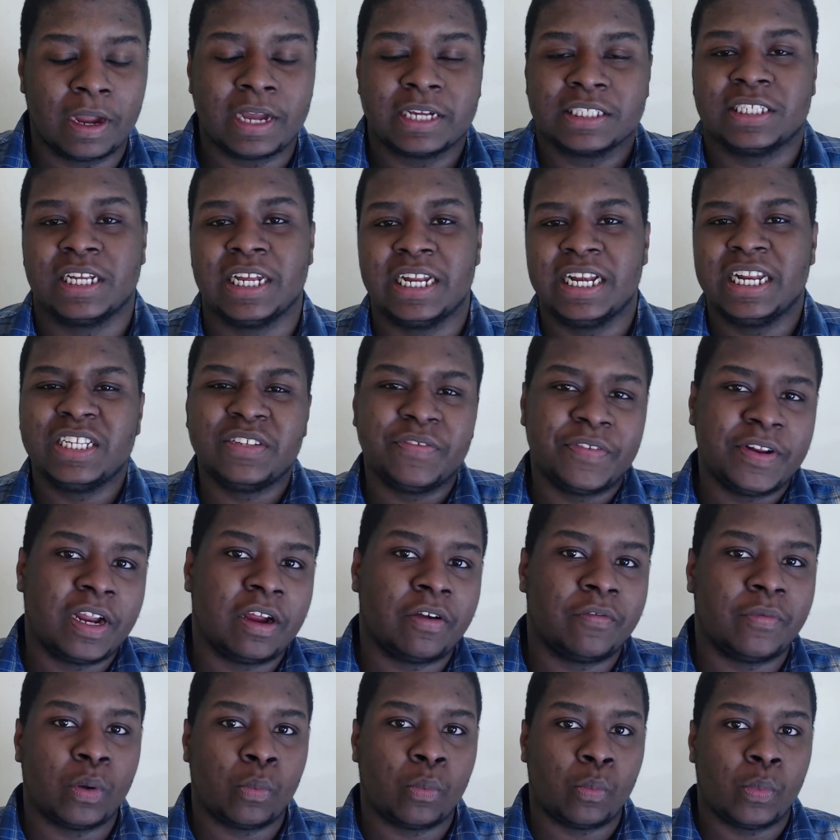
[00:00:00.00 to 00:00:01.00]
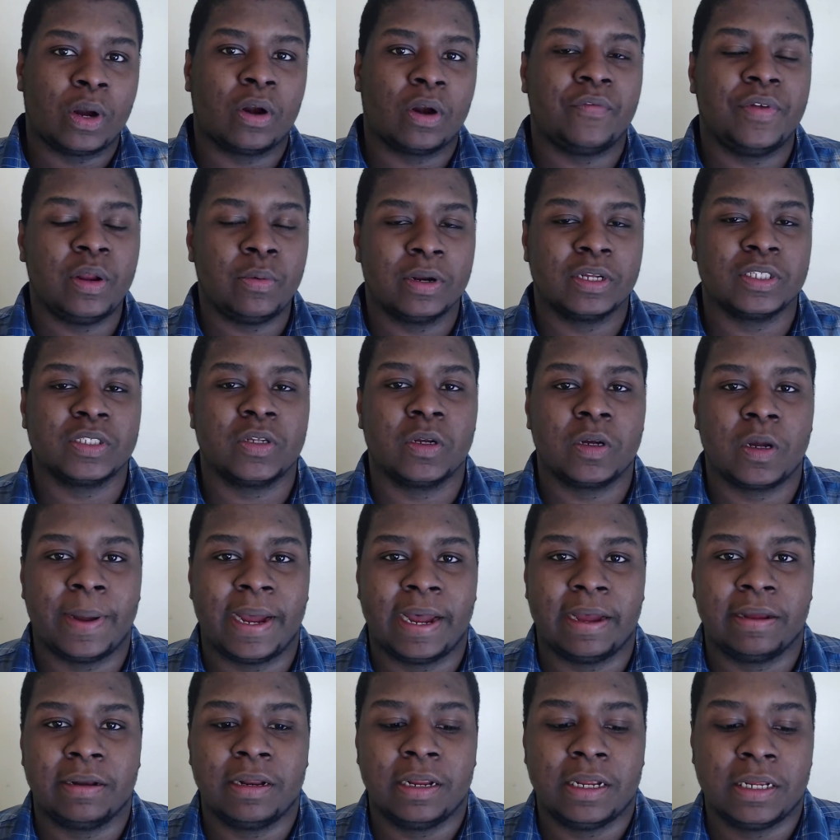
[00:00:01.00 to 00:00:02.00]
so in this video, what I really want to talk
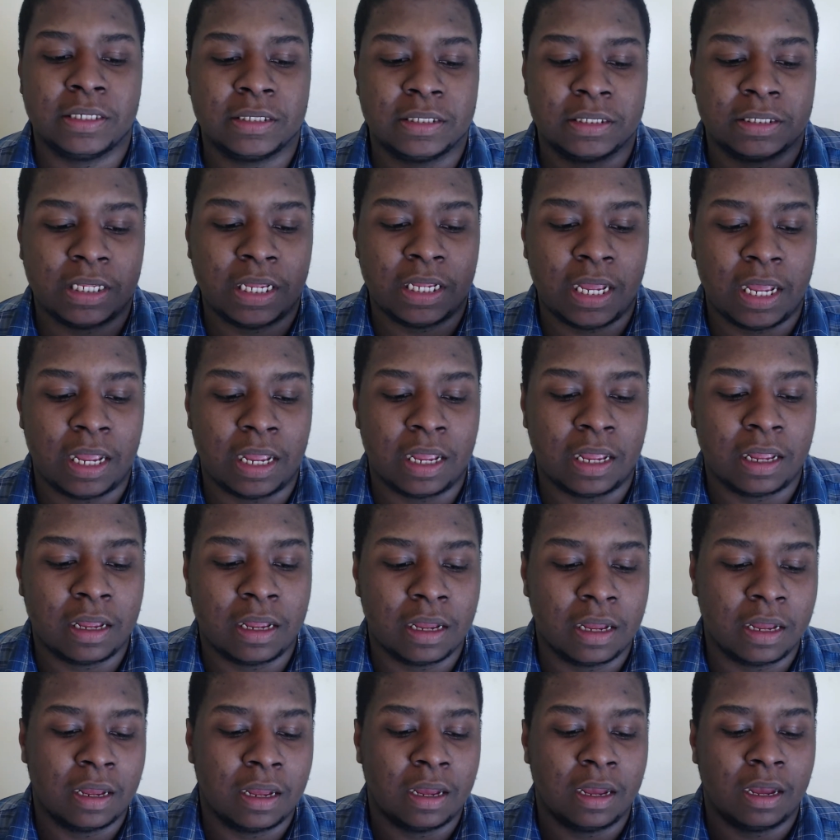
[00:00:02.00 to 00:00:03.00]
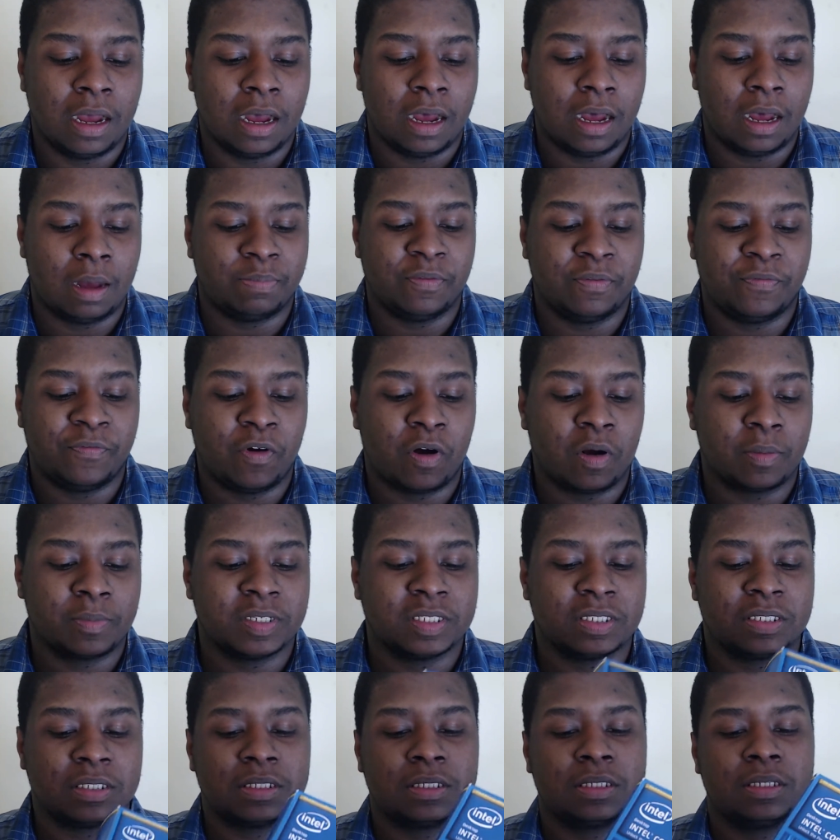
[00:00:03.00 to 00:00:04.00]
about is the
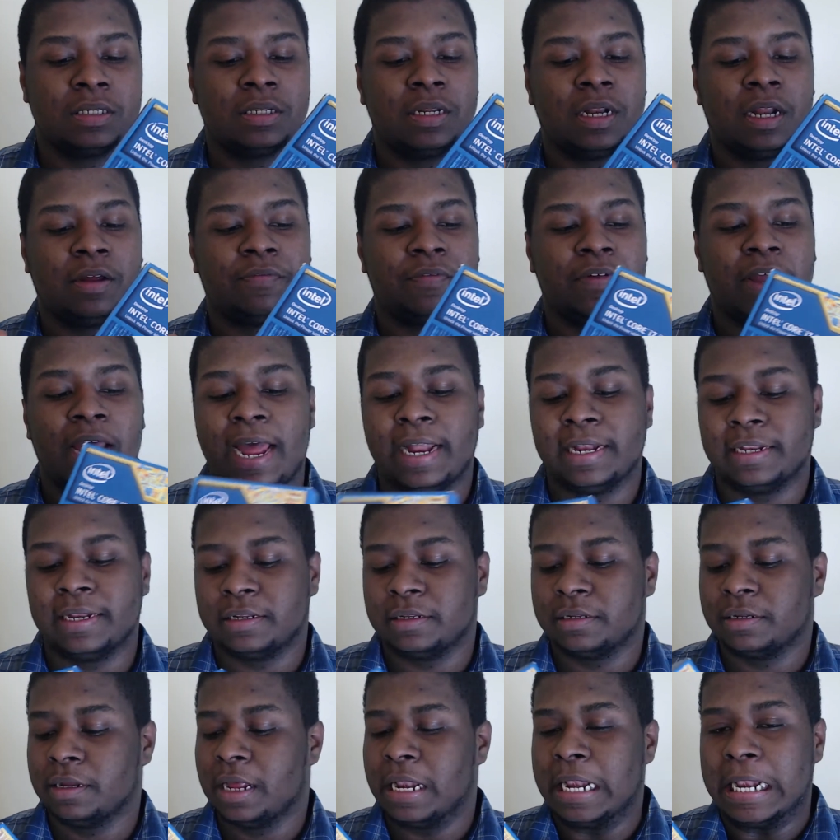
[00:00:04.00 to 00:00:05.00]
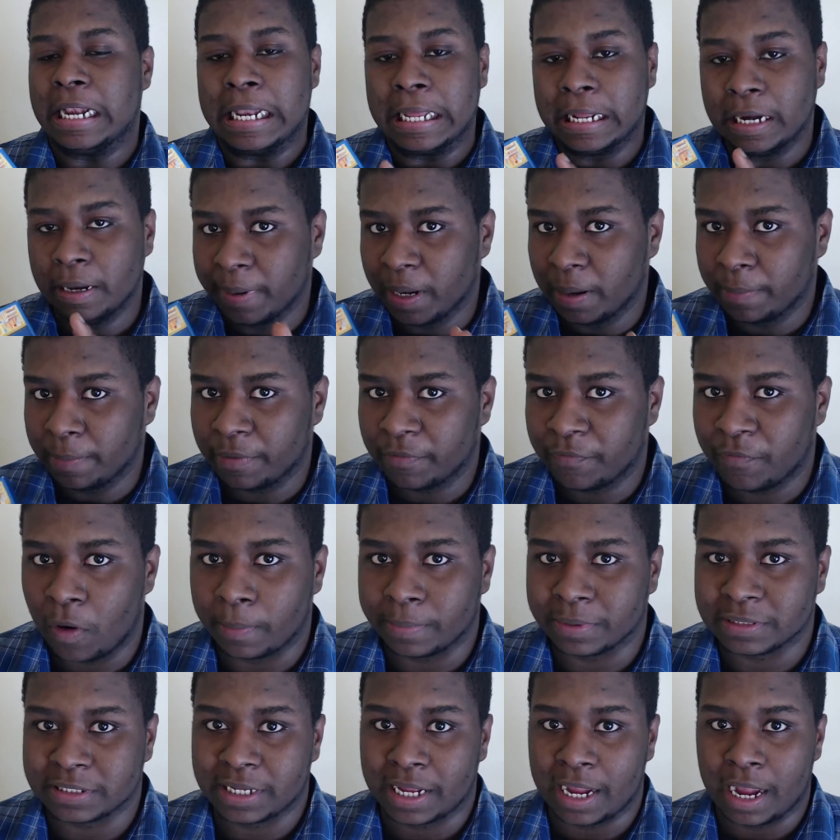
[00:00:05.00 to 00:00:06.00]
performance that I've gotten. A little bit of
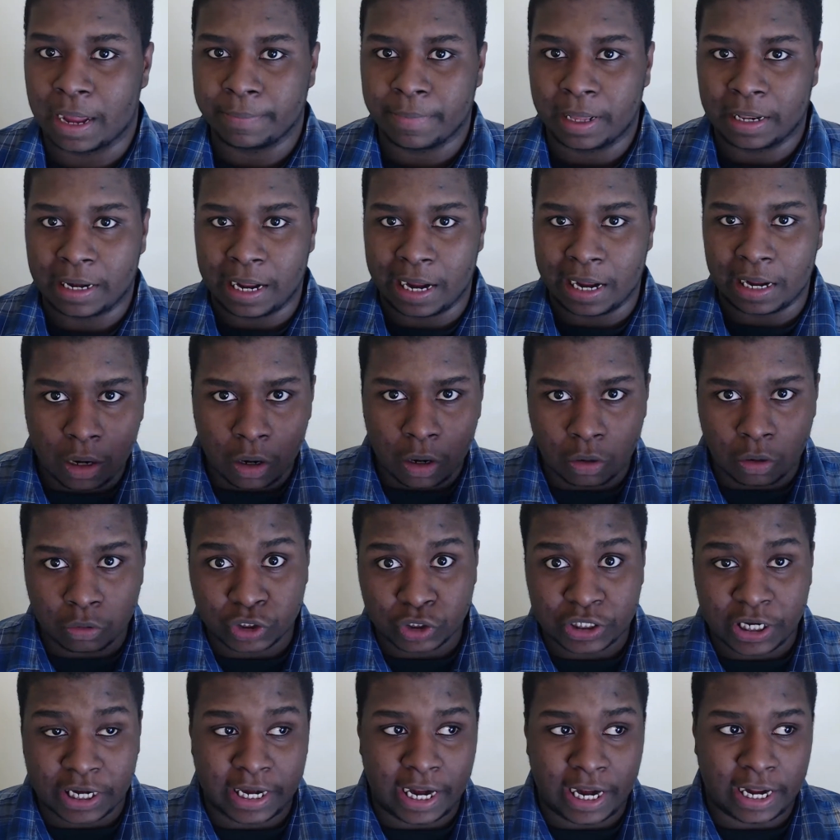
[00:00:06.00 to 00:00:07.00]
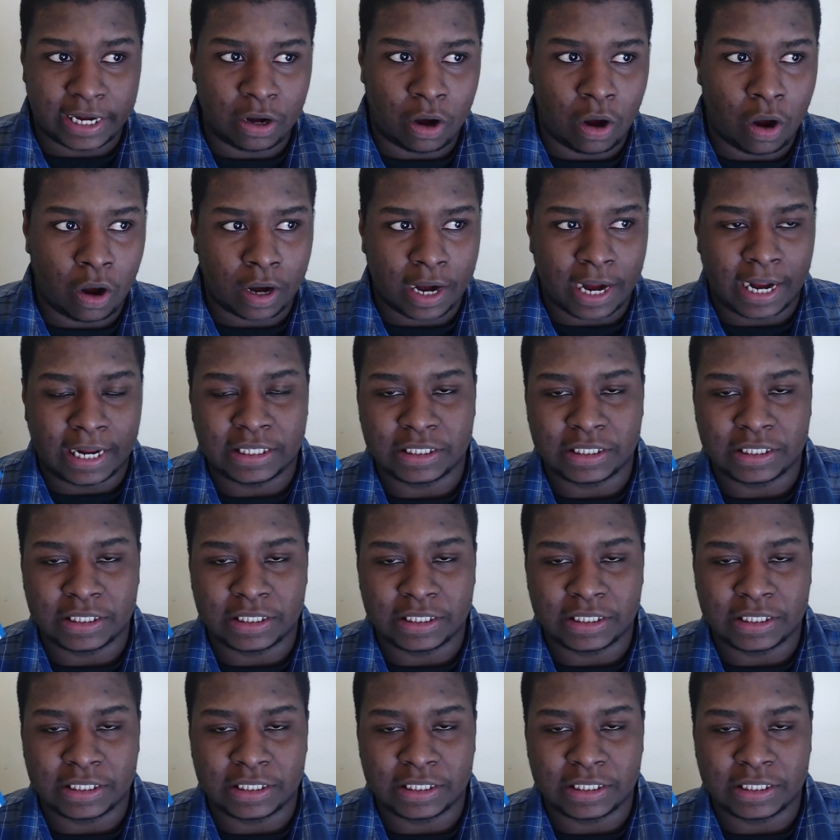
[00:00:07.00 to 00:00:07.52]
performance. Okay, I'm not like, oh shit, I did all kinds